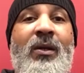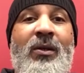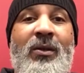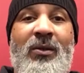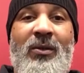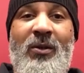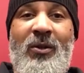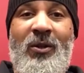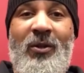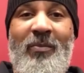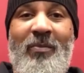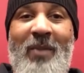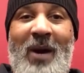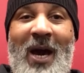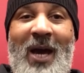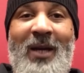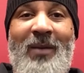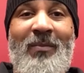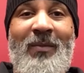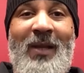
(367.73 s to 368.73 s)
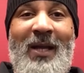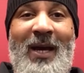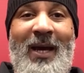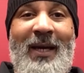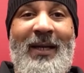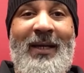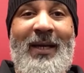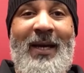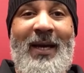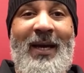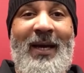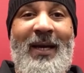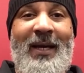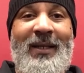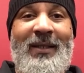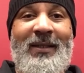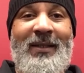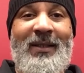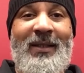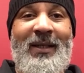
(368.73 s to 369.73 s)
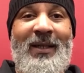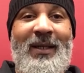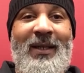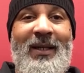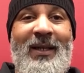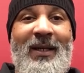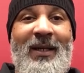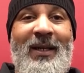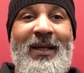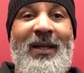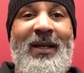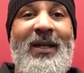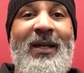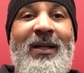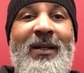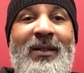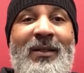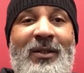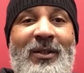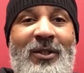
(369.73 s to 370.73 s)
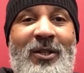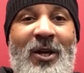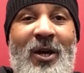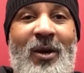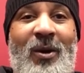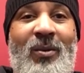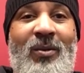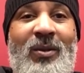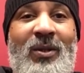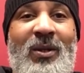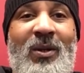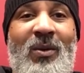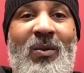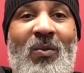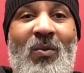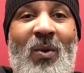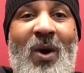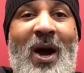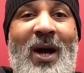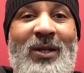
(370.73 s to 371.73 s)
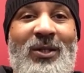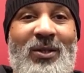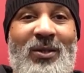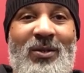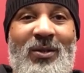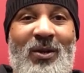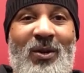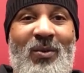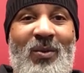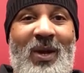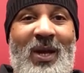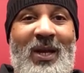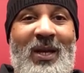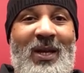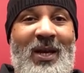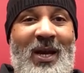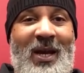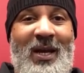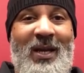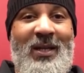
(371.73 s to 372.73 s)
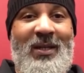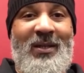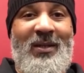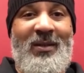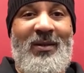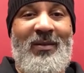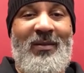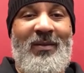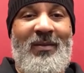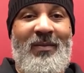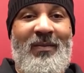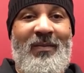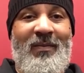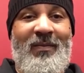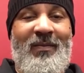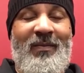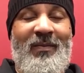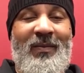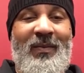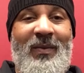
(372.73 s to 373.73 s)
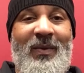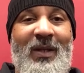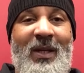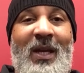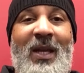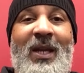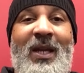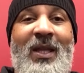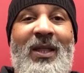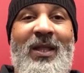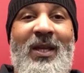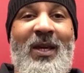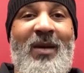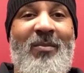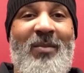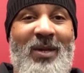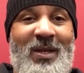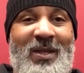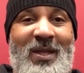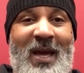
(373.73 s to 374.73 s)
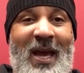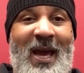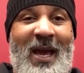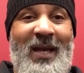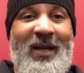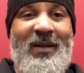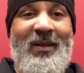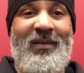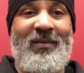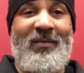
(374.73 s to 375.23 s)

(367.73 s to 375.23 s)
So the bottom line, guys, don't watch The Green Knight. Anything but that.